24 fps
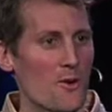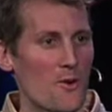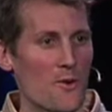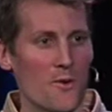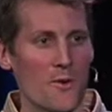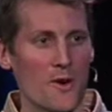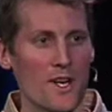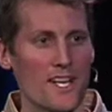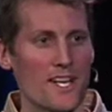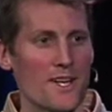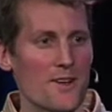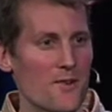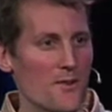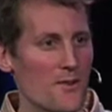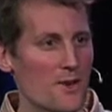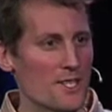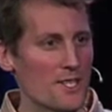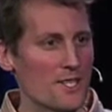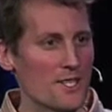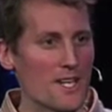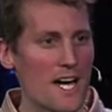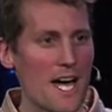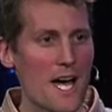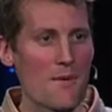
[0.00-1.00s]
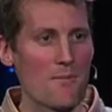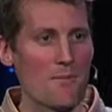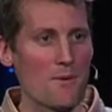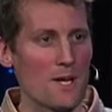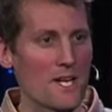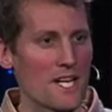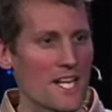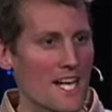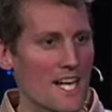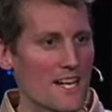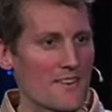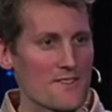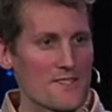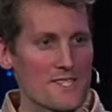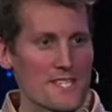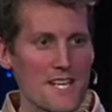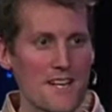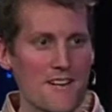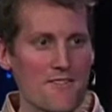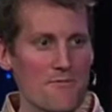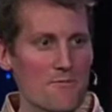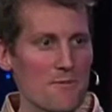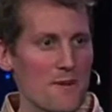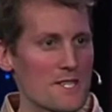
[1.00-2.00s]
When you're operating out of
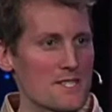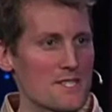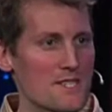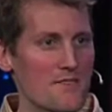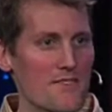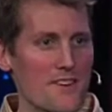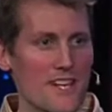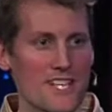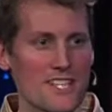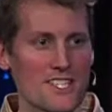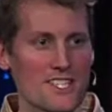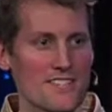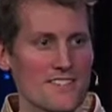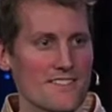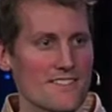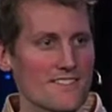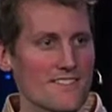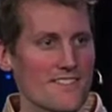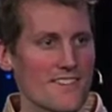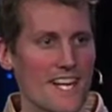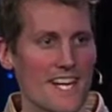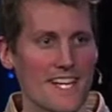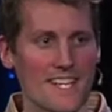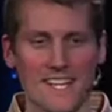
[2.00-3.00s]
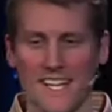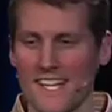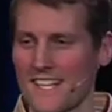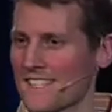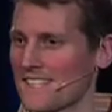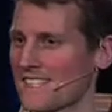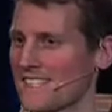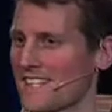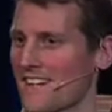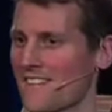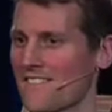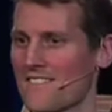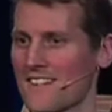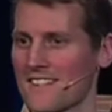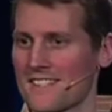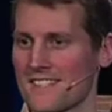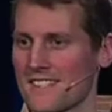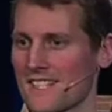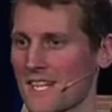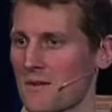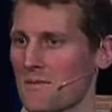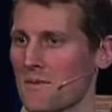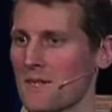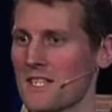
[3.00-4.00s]
self-preservation, that kind of stuff
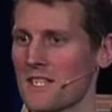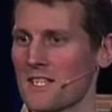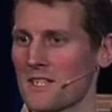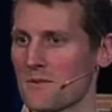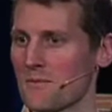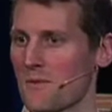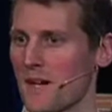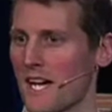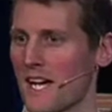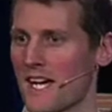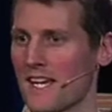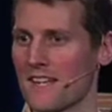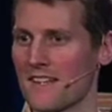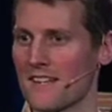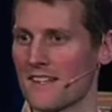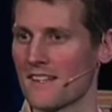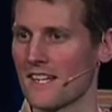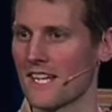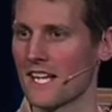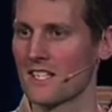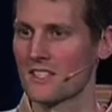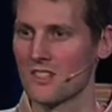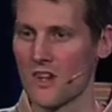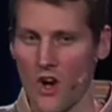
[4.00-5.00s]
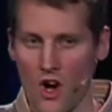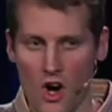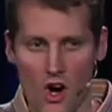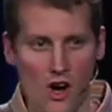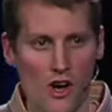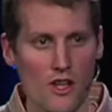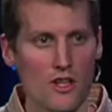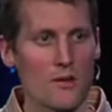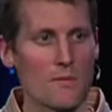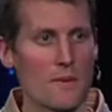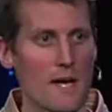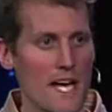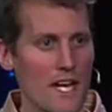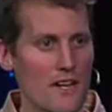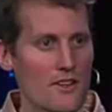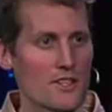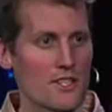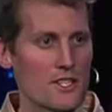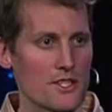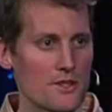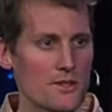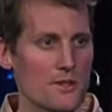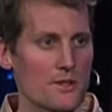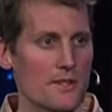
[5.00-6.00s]
doesn't come into your mind. It's all about
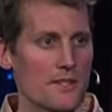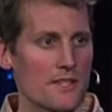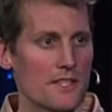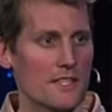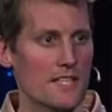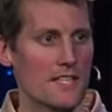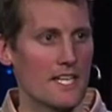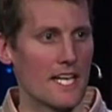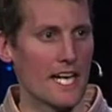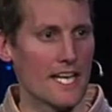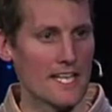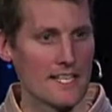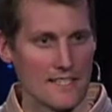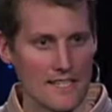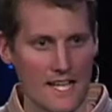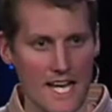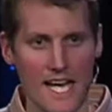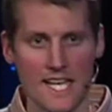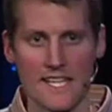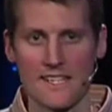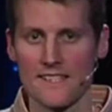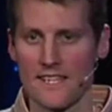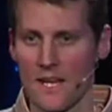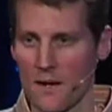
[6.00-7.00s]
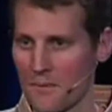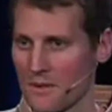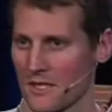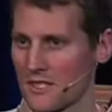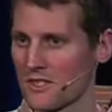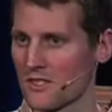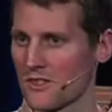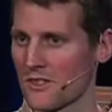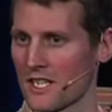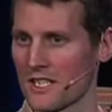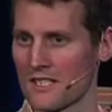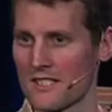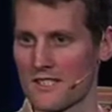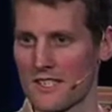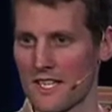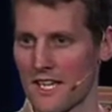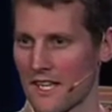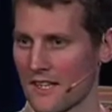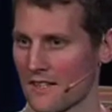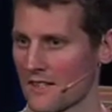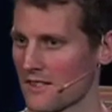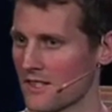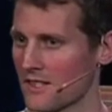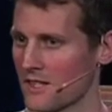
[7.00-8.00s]
you. And Lot demonstrates
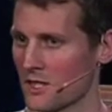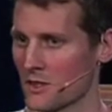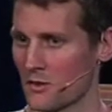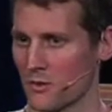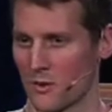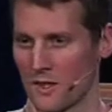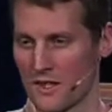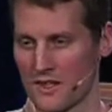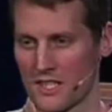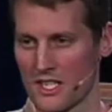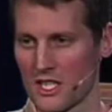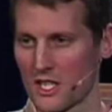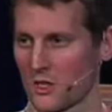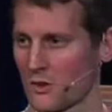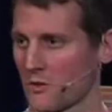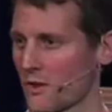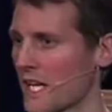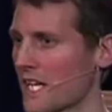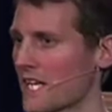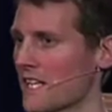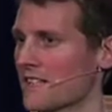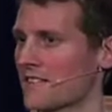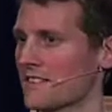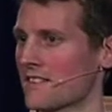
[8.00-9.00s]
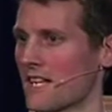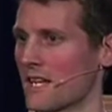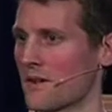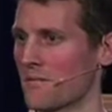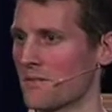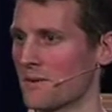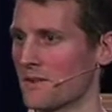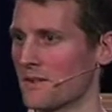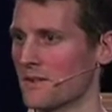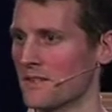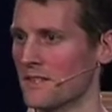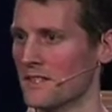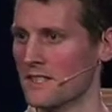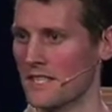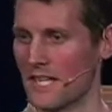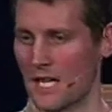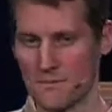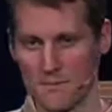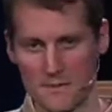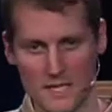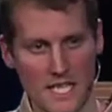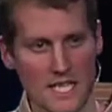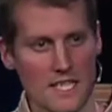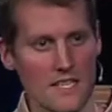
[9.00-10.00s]
that with a great example.
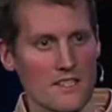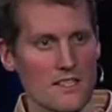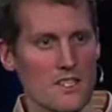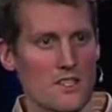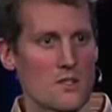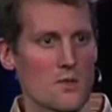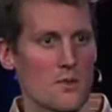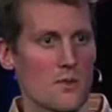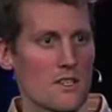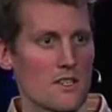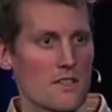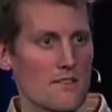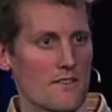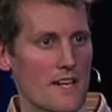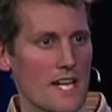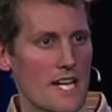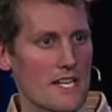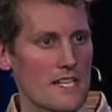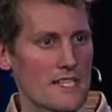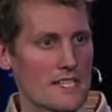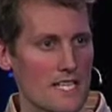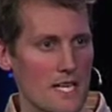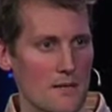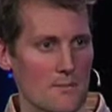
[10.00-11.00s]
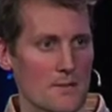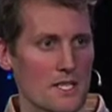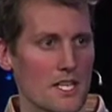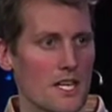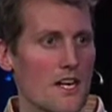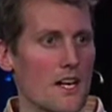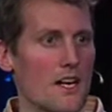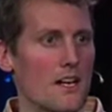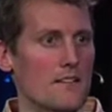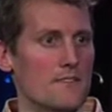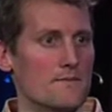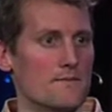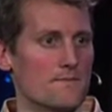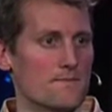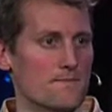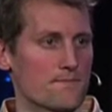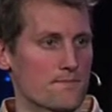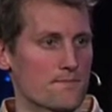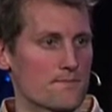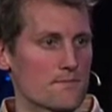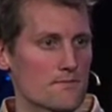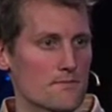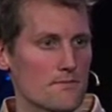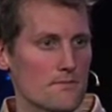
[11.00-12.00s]
I'm taking the Jordan Valley, I'm gone.
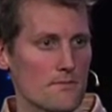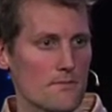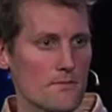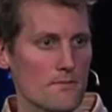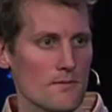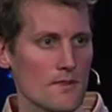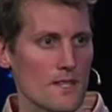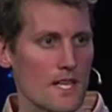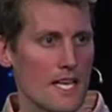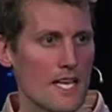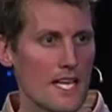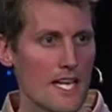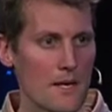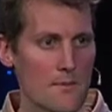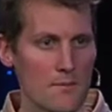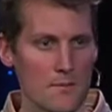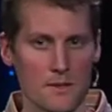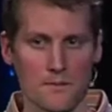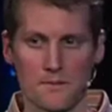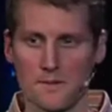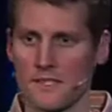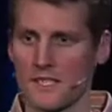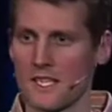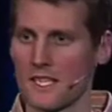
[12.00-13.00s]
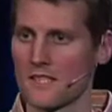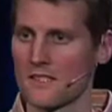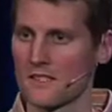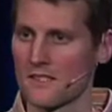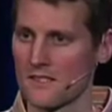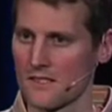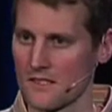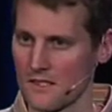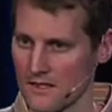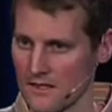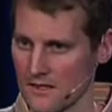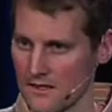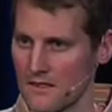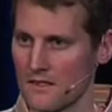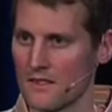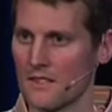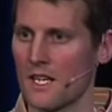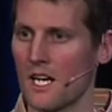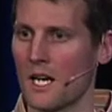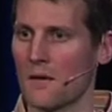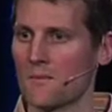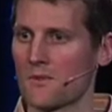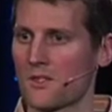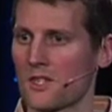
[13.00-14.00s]
And Abram says,
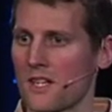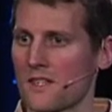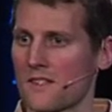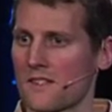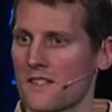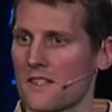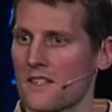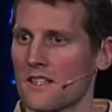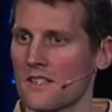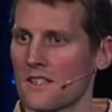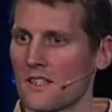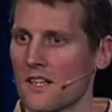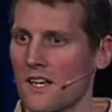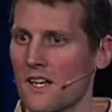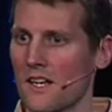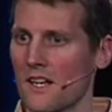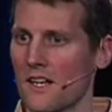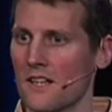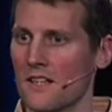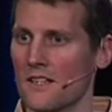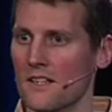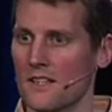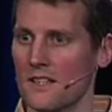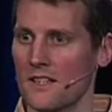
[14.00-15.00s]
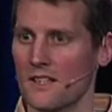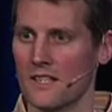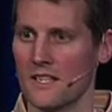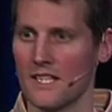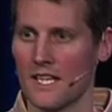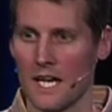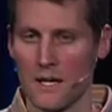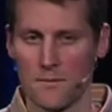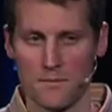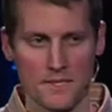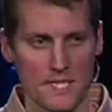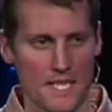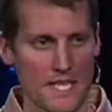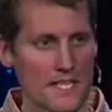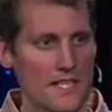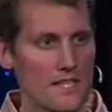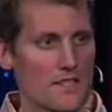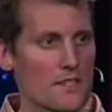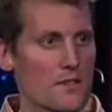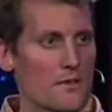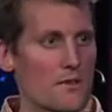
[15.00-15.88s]
I'm trusting in God. I'm taking